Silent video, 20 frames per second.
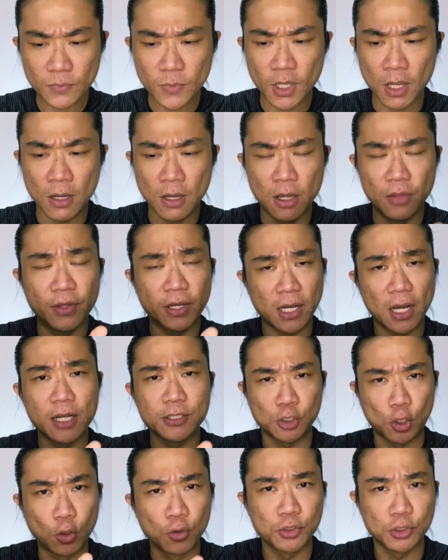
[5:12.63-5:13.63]
the
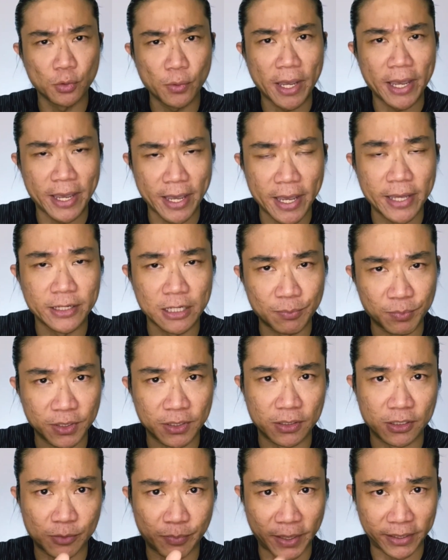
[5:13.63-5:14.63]
cards also end up
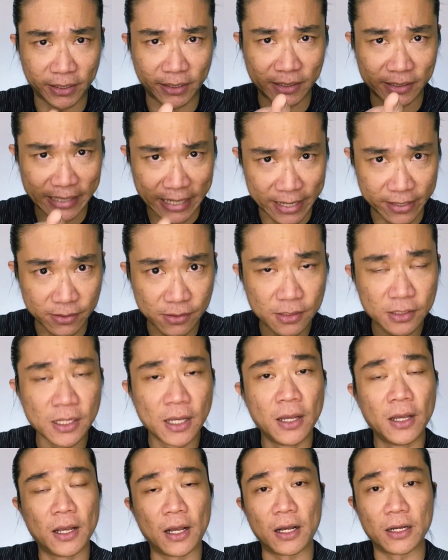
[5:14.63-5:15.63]
in the spectators' hands,
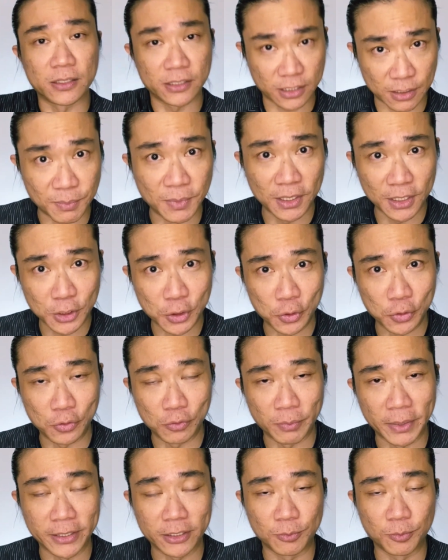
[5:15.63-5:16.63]
similar to
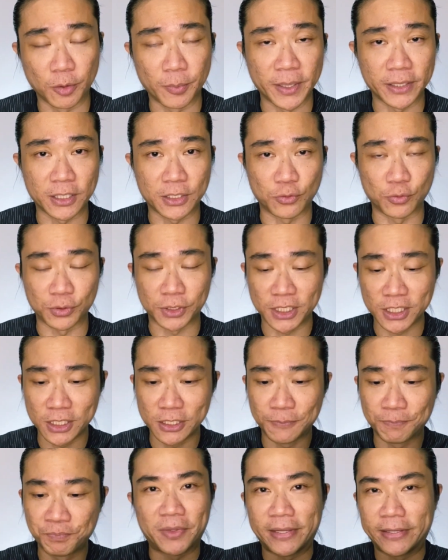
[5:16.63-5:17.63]
Michael Blomecki's
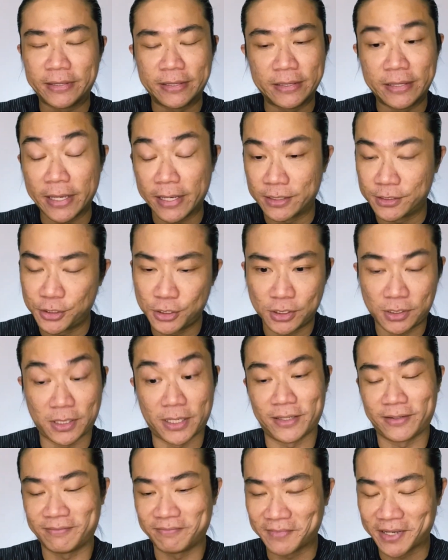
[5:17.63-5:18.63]
routine. They are just
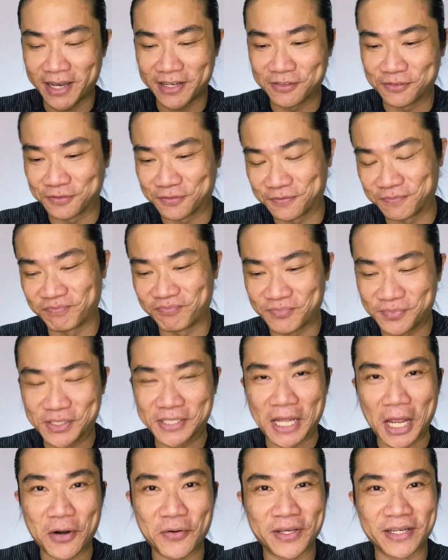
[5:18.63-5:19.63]
like kind of
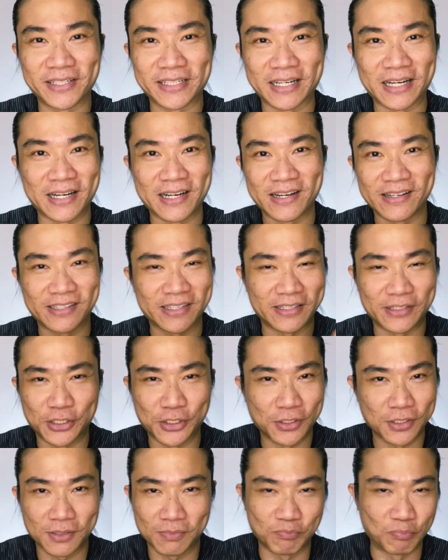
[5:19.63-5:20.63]
staring at the cards and
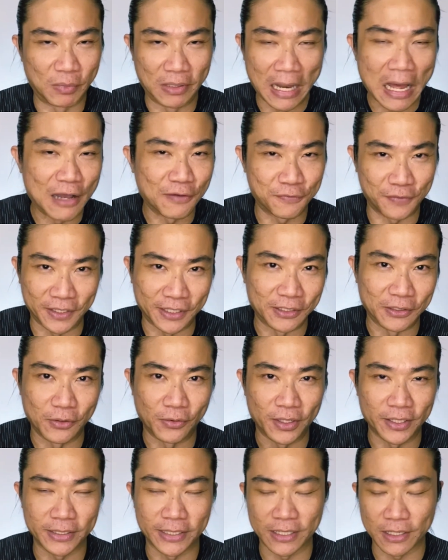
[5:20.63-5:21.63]
just laughing, all
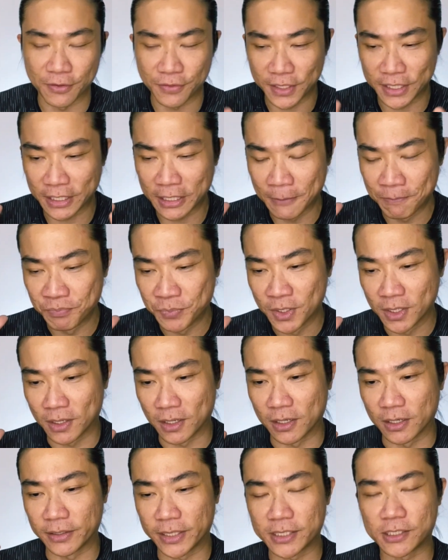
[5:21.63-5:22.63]
right? And I think
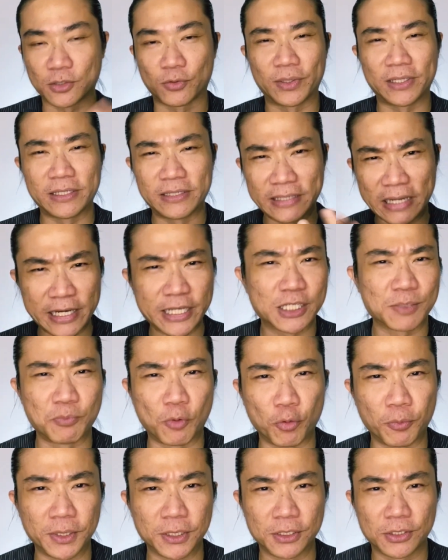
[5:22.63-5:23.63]
that's a really nice
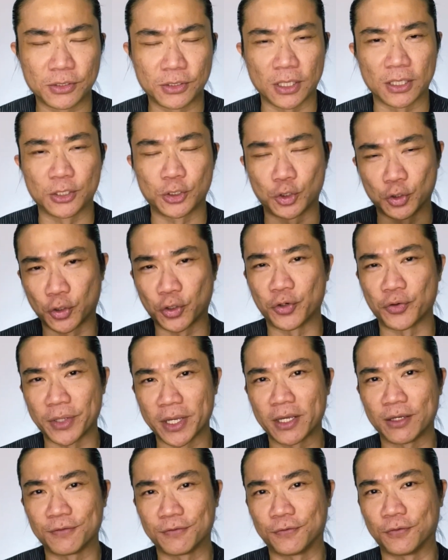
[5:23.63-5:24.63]
moment to
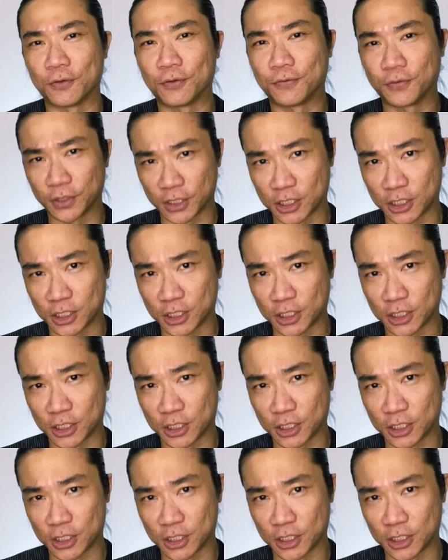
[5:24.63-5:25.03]
create for the